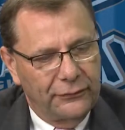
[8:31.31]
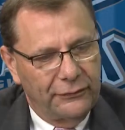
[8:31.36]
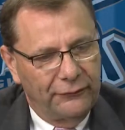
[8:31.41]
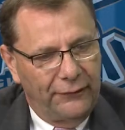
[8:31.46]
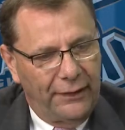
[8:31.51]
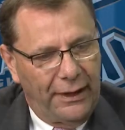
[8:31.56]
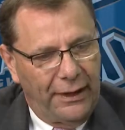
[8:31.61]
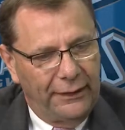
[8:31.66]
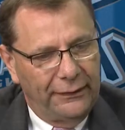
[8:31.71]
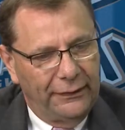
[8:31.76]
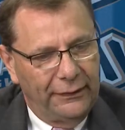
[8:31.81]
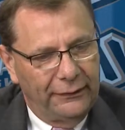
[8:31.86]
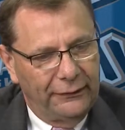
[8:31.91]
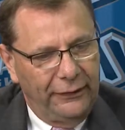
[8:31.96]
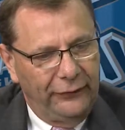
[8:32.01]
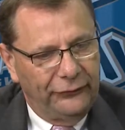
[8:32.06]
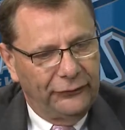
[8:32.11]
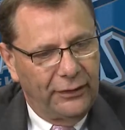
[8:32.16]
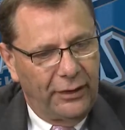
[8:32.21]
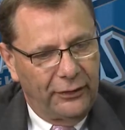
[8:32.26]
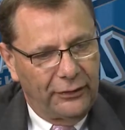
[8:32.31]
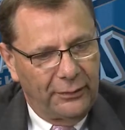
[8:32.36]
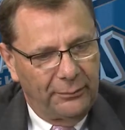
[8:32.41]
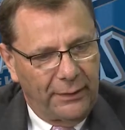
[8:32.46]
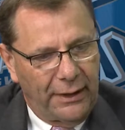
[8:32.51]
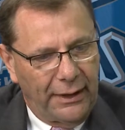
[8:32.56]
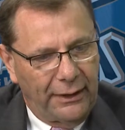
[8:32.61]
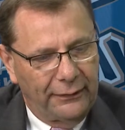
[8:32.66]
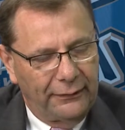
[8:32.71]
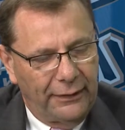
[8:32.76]
Javon, I
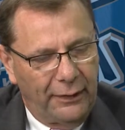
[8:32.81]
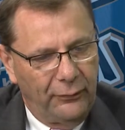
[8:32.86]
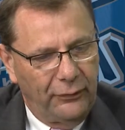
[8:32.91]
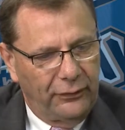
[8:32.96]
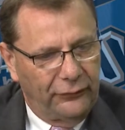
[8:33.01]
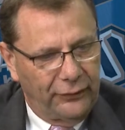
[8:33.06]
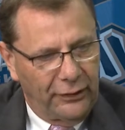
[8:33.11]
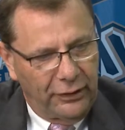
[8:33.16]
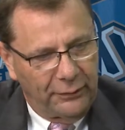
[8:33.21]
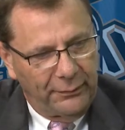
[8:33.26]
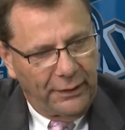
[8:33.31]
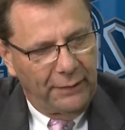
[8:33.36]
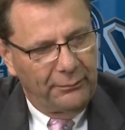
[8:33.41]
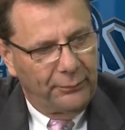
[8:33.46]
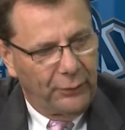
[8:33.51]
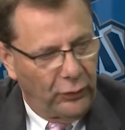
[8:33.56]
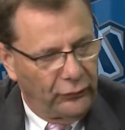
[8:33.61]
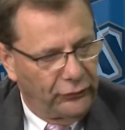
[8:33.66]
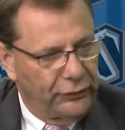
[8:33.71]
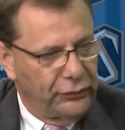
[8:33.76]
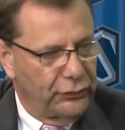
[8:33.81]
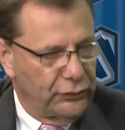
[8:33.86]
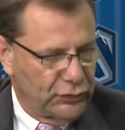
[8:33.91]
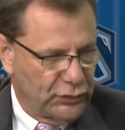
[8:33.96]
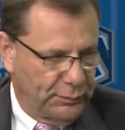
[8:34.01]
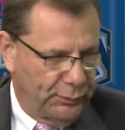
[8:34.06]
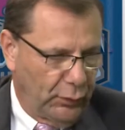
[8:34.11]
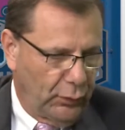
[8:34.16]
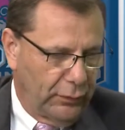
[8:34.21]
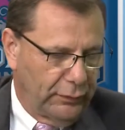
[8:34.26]
want to talk about both of your
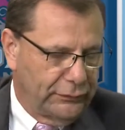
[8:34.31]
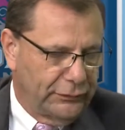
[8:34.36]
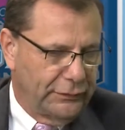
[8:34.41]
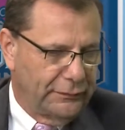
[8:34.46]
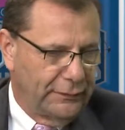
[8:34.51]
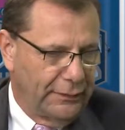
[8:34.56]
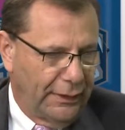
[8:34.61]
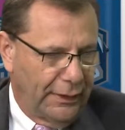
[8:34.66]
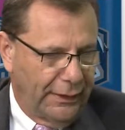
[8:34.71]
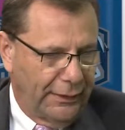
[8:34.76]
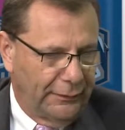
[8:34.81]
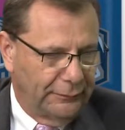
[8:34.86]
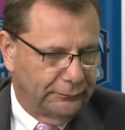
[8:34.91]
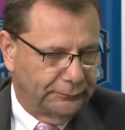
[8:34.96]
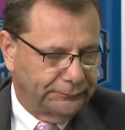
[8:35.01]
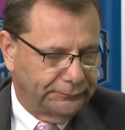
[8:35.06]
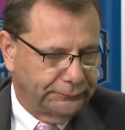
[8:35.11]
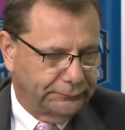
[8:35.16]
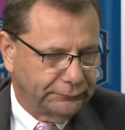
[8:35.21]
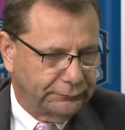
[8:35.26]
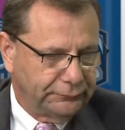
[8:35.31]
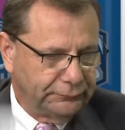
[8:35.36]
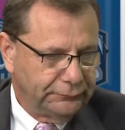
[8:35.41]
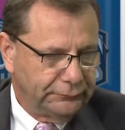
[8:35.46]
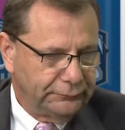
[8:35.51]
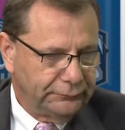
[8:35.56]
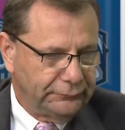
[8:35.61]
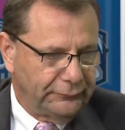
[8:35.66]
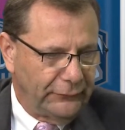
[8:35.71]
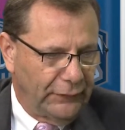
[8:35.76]
sports
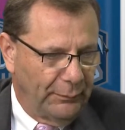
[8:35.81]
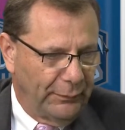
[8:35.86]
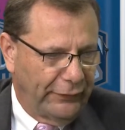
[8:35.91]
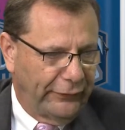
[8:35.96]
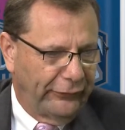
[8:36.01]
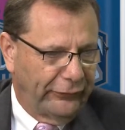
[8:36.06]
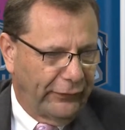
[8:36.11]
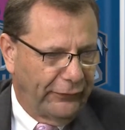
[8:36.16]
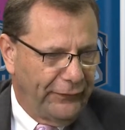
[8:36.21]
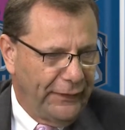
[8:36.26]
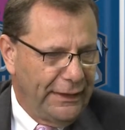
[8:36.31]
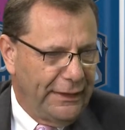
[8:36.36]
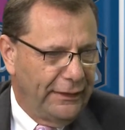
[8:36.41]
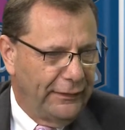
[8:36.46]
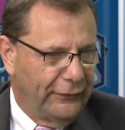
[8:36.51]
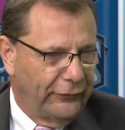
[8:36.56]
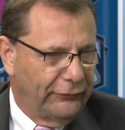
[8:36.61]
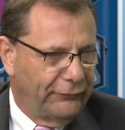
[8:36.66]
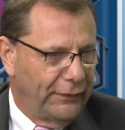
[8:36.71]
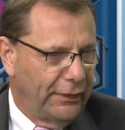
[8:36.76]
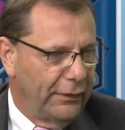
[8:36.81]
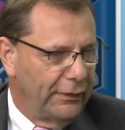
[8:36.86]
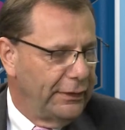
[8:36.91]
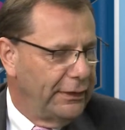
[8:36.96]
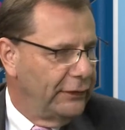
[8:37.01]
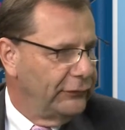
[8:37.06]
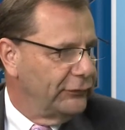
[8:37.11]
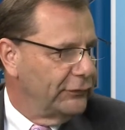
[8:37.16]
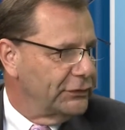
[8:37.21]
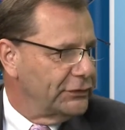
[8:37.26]
because I think it is
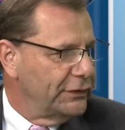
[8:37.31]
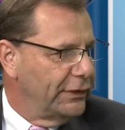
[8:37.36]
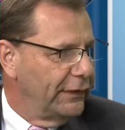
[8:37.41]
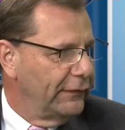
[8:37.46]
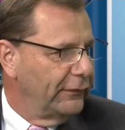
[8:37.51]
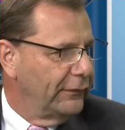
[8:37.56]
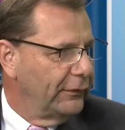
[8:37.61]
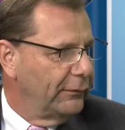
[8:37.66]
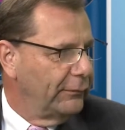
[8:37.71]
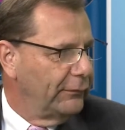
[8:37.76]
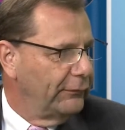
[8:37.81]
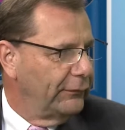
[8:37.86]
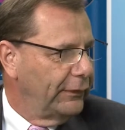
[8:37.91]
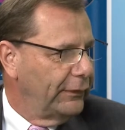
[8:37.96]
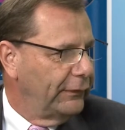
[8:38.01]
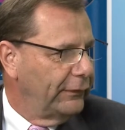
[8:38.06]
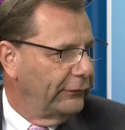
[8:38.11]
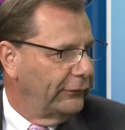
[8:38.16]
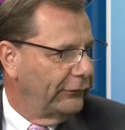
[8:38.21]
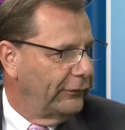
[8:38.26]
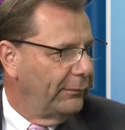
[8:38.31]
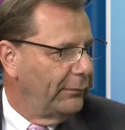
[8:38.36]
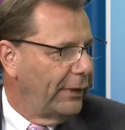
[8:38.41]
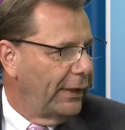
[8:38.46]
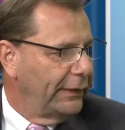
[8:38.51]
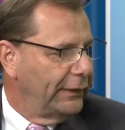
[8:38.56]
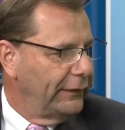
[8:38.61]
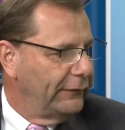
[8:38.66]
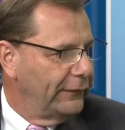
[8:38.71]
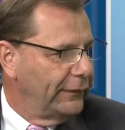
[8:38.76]
very interesting that
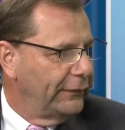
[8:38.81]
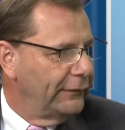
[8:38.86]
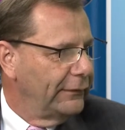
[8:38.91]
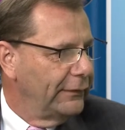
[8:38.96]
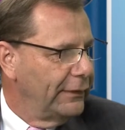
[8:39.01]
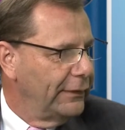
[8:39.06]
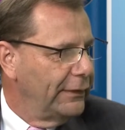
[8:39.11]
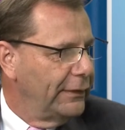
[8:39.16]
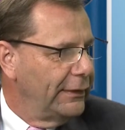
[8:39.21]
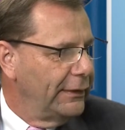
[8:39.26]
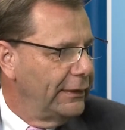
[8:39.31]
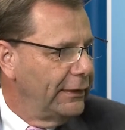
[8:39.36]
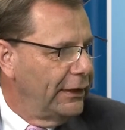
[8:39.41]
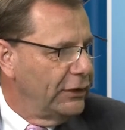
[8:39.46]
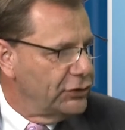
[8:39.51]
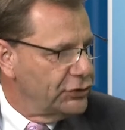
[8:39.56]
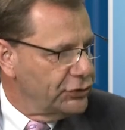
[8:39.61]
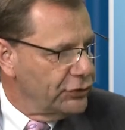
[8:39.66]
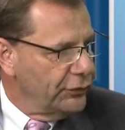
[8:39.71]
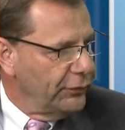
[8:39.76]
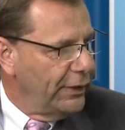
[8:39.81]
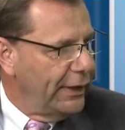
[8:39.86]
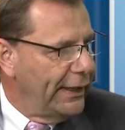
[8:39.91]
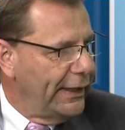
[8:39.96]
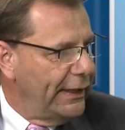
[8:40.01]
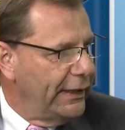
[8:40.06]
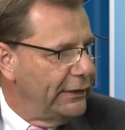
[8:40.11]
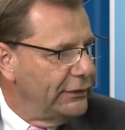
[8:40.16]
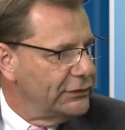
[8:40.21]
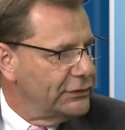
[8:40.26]
somebody that is your
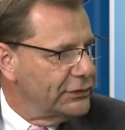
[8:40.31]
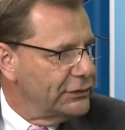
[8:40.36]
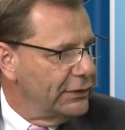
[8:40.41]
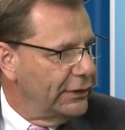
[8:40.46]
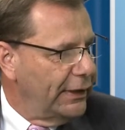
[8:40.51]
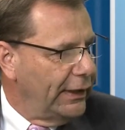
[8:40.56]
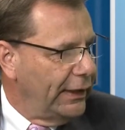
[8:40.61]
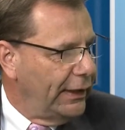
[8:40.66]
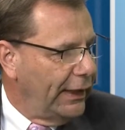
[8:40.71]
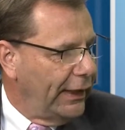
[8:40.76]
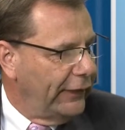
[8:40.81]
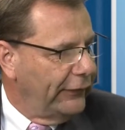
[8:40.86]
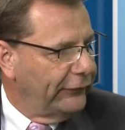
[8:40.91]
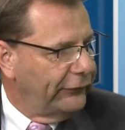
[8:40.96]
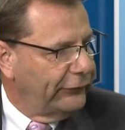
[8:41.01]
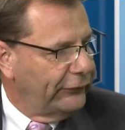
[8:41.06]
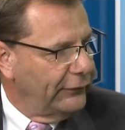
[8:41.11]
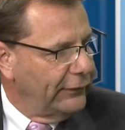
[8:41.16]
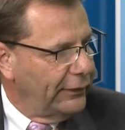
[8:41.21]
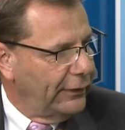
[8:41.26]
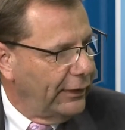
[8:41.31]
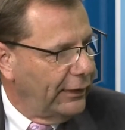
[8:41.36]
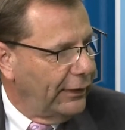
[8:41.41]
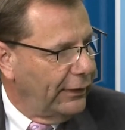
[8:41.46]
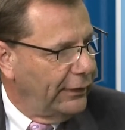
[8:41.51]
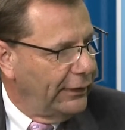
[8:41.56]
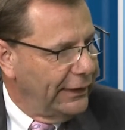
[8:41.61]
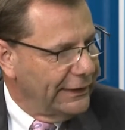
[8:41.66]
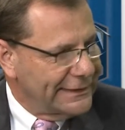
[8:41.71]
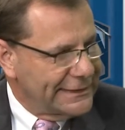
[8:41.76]
age has
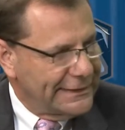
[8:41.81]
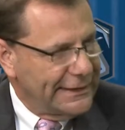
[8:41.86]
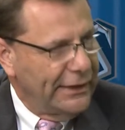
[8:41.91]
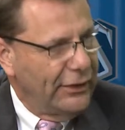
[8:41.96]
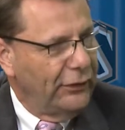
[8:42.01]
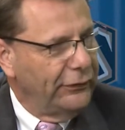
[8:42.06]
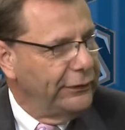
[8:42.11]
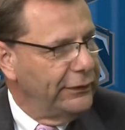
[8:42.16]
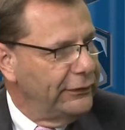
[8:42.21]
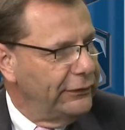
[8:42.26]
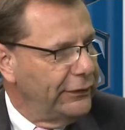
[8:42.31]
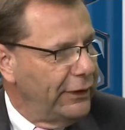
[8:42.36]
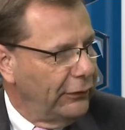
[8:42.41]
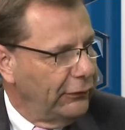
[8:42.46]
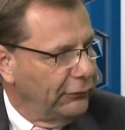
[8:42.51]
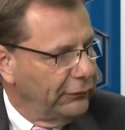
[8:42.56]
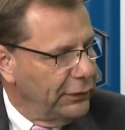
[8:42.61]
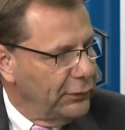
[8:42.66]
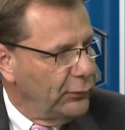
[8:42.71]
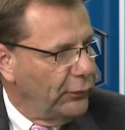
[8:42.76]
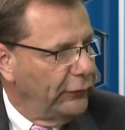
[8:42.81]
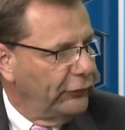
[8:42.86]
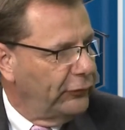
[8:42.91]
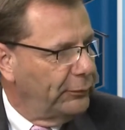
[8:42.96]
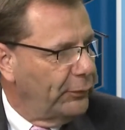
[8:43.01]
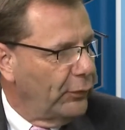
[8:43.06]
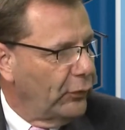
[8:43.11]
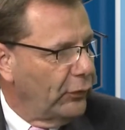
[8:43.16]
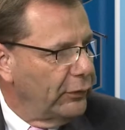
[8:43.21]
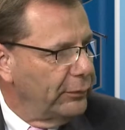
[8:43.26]
excelled in not only one
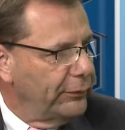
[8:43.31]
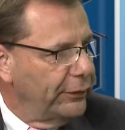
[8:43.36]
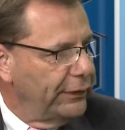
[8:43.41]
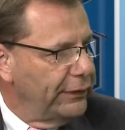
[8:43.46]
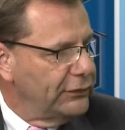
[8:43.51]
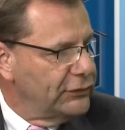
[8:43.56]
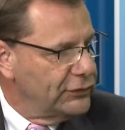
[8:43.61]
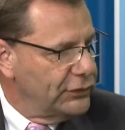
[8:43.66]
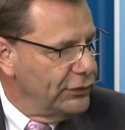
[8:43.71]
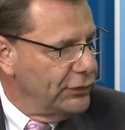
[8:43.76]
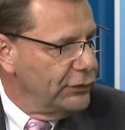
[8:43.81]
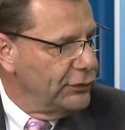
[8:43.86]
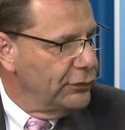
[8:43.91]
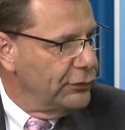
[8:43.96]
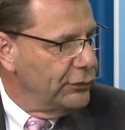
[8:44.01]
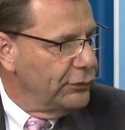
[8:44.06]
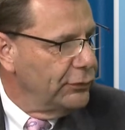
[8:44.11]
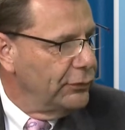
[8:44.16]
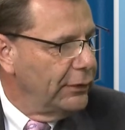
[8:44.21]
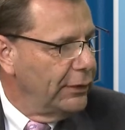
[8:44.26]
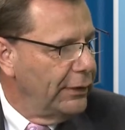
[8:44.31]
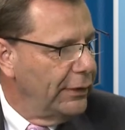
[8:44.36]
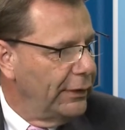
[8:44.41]
sport but in two